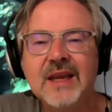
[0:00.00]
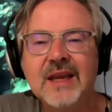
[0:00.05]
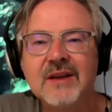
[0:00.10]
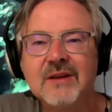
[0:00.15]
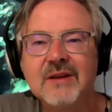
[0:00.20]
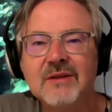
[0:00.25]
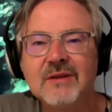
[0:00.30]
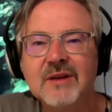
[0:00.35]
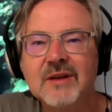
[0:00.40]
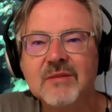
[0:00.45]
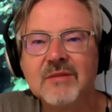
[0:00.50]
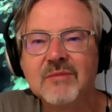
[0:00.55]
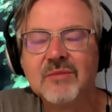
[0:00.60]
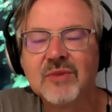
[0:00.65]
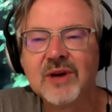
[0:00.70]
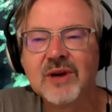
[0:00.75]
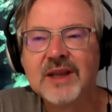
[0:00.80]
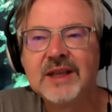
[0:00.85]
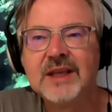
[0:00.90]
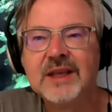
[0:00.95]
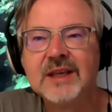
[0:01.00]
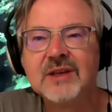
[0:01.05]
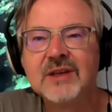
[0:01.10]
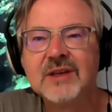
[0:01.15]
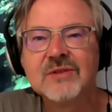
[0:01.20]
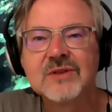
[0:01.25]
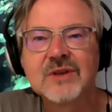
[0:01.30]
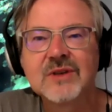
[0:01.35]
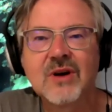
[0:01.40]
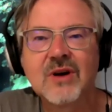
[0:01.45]
and breaking into
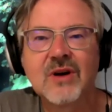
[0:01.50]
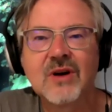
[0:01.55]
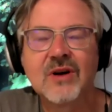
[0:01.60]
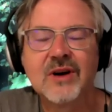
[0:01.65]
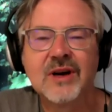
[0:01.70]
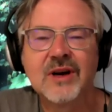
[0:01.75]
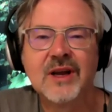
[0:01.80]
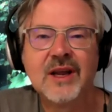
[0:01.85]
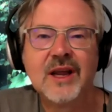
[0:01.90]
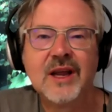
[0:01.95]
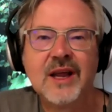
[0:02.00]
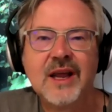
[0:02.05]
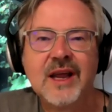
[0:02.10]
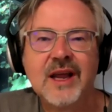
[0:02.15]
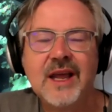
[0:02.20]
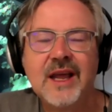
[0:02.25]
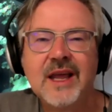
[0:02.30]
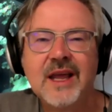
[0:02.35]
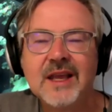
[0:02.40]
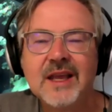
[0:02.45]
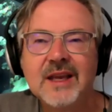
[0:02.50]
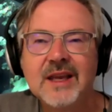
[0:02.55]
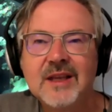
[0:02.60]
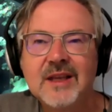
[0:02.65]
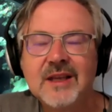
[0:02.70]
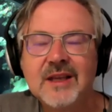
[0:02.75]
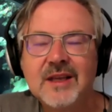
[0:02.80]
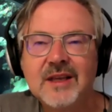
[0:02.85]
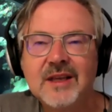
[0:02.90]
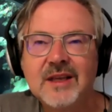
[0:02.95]
his car, and
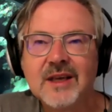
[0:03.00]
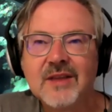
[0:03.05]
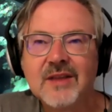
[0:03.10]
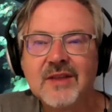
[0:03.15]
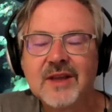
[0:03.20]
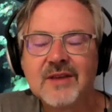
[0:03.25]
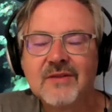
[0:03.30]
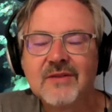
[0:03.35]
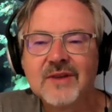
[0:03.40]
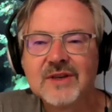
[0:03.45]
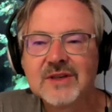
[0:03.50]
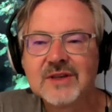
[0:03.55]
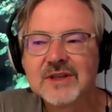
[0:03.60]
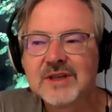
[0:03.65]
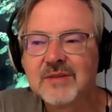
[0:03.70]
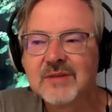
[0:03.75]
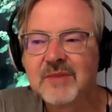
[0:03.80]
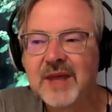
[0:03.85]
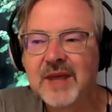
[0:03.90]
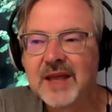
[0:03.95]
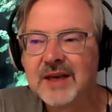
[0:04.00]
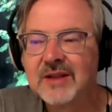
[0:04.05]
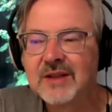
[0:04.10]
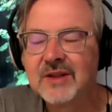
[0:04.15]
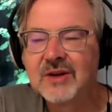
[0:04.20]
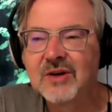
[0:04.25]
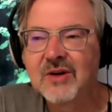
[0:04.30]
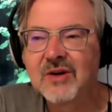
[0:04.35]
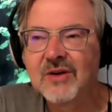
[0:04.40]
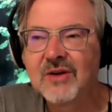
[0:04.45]
he, I think, eventually abandoned
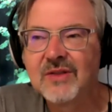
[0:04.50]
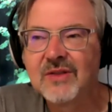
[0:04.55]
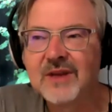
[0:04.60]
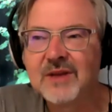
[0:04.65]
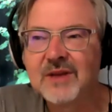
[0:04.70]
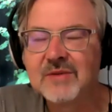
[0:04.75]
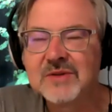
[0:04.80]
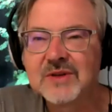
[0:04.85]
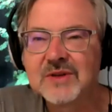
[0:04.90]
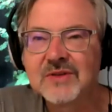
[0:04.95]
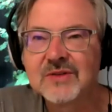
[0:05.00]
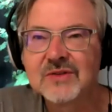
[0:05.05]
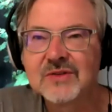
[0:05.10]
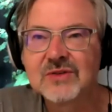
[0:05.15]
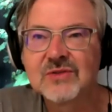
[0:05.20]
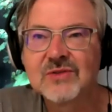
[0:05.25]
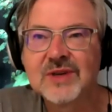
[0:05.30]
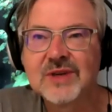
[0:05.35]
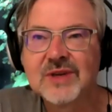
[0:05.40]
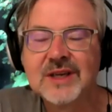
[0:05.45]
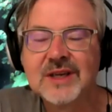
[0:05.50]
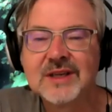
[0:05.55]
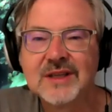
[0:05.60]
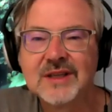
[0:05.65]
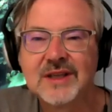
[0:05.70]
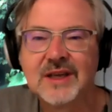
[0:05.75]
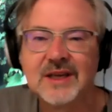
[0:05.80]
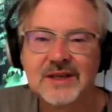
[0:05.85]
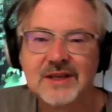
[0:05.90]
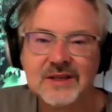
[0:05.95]
the car, and then he was on the street, and
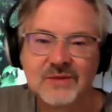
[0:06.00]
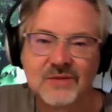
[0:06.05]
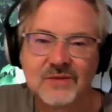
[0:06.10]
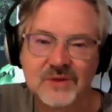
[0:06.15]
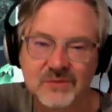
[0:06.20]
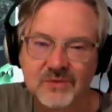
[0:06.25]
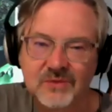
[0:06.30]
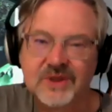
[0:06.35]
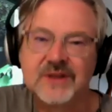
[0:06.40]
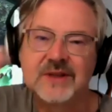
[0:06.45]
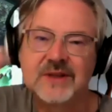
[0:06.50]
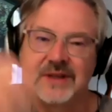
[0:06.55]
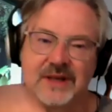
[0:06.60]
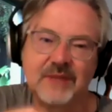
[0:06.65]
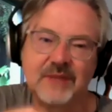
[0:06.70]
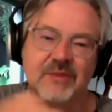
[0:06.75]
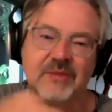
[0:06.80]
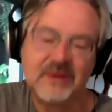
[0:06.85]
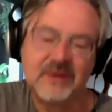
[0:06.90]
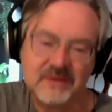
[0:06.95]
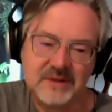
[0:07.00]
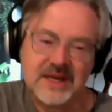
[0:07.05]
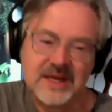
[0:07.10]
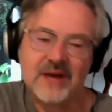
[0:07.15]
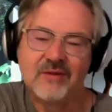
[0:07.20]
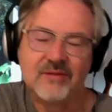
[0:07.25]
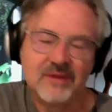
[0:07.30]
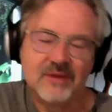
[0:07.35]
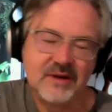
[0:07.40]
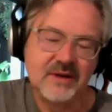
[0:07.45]
then it just was one step
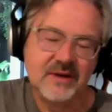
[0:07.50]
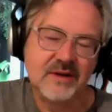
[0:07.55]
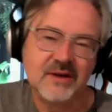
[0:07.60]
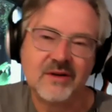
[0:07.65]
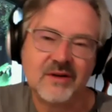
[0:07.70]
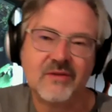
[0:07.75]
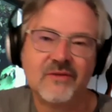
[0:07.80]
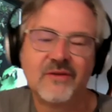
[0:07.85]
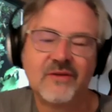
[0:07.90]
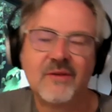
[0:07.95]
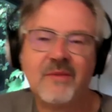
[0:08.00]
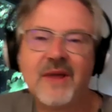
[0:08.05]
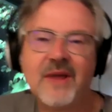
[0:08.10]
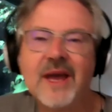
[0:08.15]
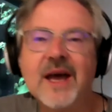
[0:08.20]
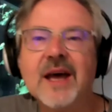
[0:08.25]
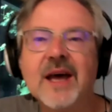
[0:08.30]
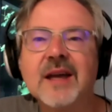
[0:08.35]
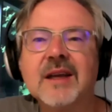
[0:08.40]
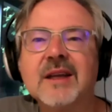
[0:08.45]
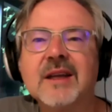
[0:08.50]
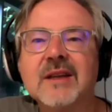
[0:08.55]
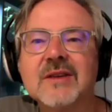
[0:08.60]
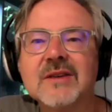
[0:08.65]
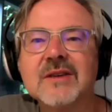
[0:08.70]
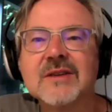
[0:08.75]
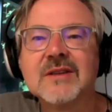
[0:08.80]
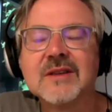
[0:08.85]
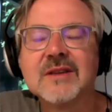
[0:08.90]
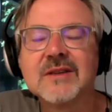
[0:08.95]
down, from that,
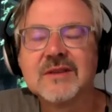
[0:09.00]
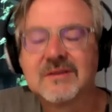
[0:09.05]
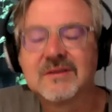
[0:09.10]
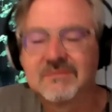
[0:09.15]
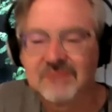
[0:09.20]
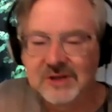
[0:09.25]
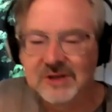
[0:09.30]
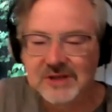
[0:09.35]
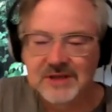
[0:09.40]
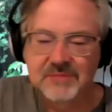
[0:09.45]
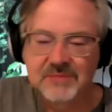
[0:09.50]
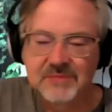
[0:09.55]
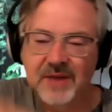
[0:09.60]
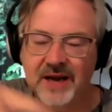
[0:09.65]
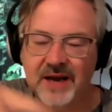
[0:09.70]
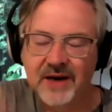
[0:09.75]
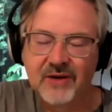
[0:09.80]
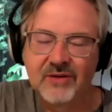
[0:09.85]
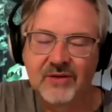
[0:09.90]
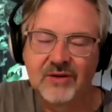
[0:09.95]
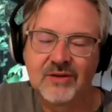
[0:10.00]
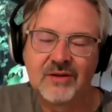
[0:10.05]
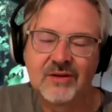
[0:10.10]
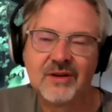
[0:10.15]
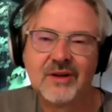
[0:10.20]
just this spiral.